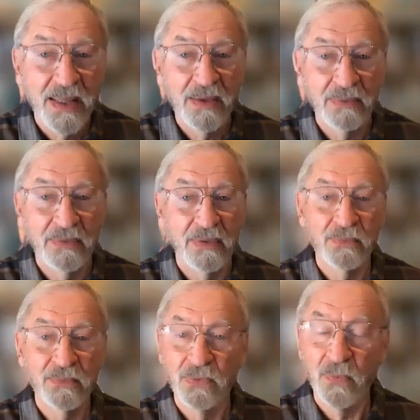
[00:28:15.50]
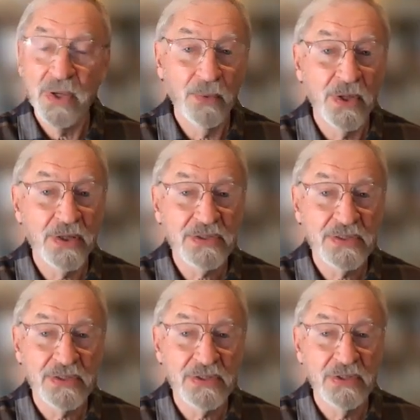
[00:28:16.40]
And the way it works
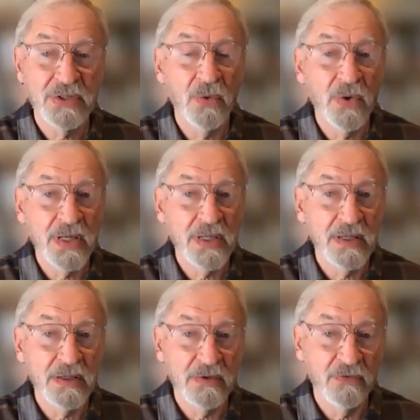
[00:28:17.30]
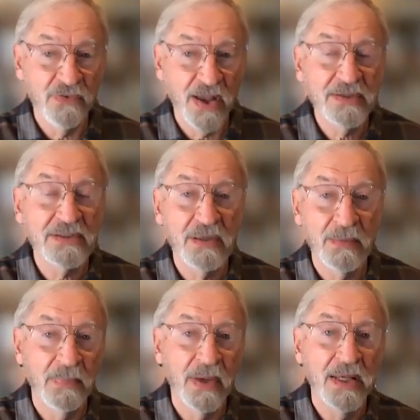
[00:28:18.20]
is you go in and you find
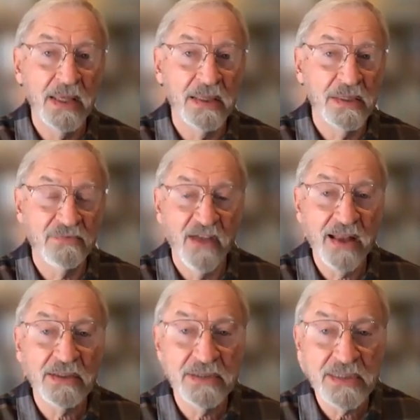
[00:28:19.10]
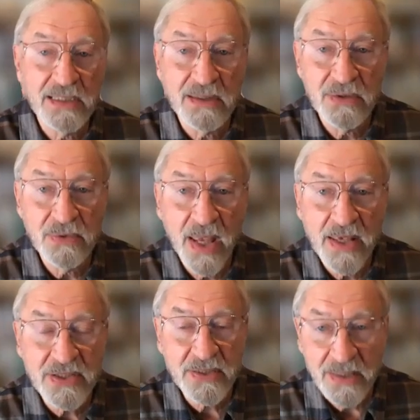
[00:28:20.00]
somebody in the faculty who
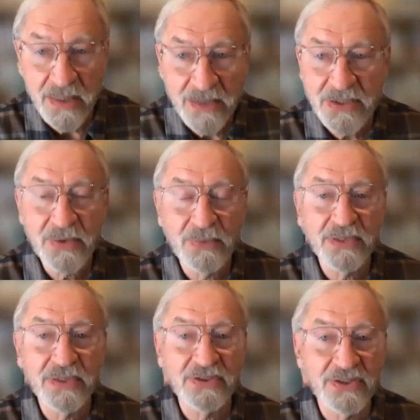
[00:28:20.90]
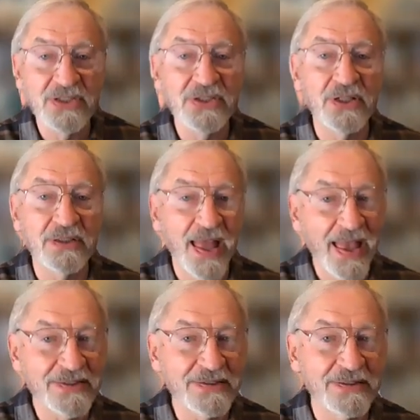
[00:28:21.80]
has a connection with the senior
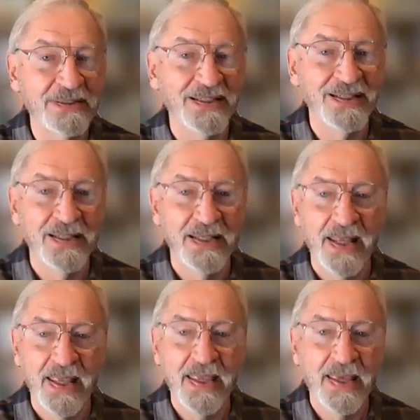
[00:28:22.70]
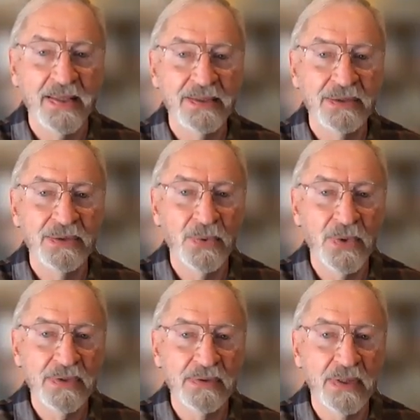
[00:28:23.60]
class, and you
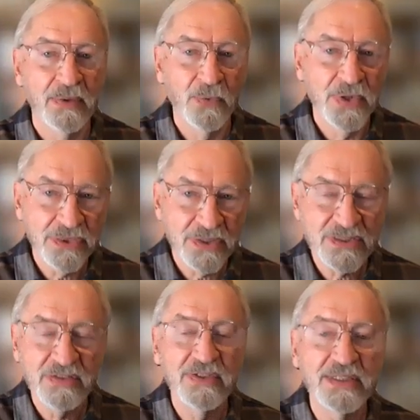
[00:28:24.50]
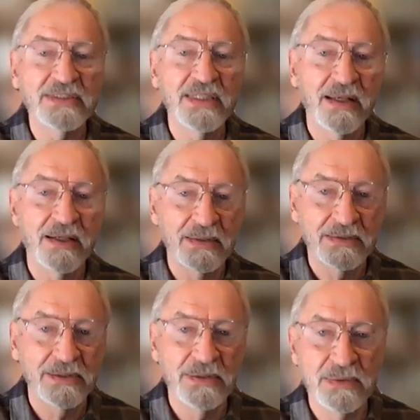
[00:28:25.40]
work with the Civic Center
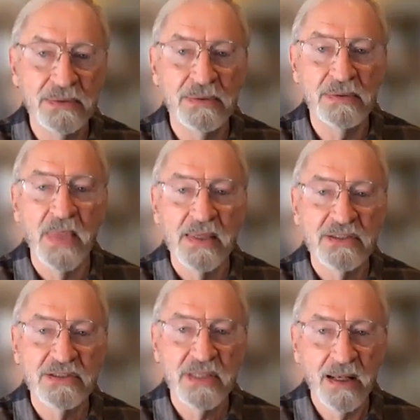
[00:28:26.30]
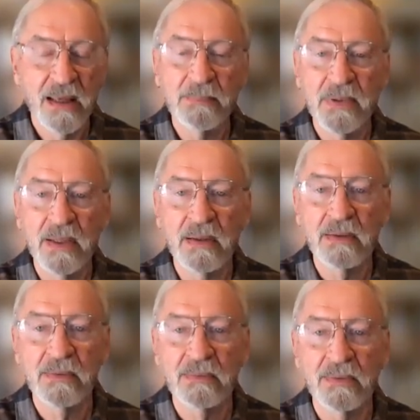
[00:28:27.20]
to set up
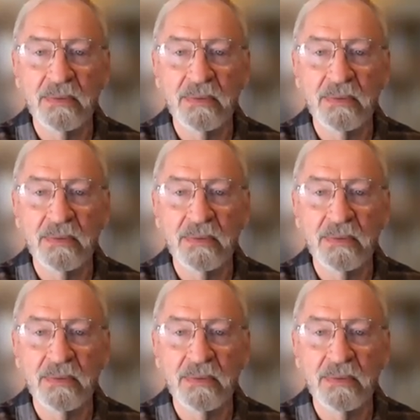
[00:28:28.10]
a